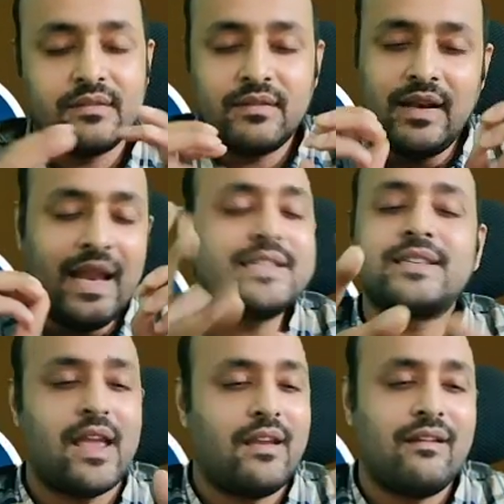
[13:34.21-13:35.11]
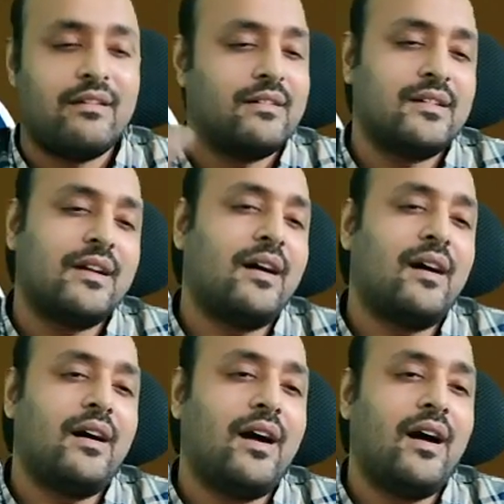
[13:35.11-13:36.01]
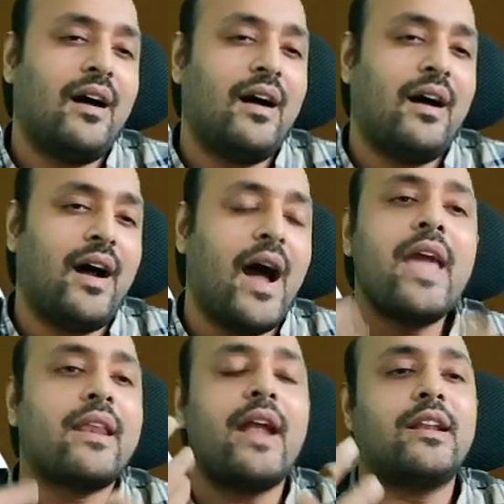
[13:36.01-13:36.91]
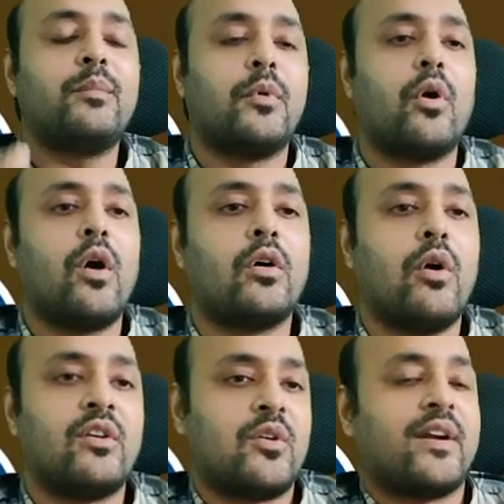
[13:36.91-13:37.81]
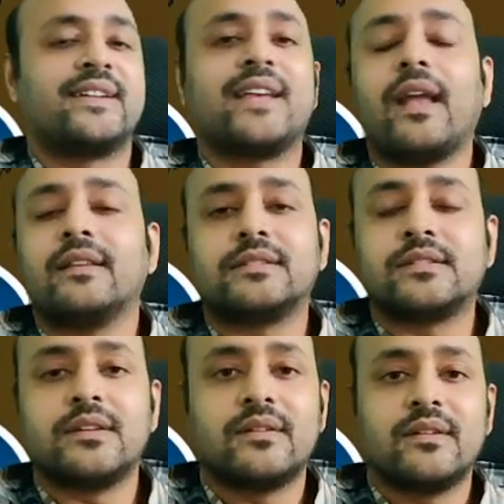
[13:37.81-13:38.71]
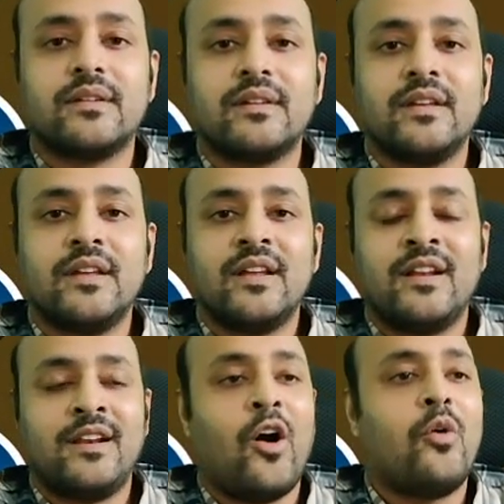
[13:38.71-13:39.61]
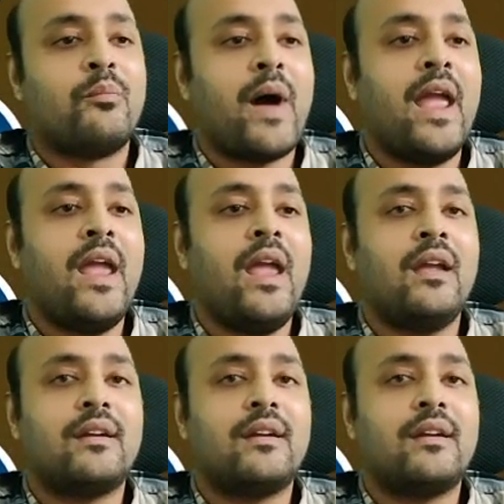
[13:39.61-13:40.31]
Let's say I write a blog on rocket science. Now my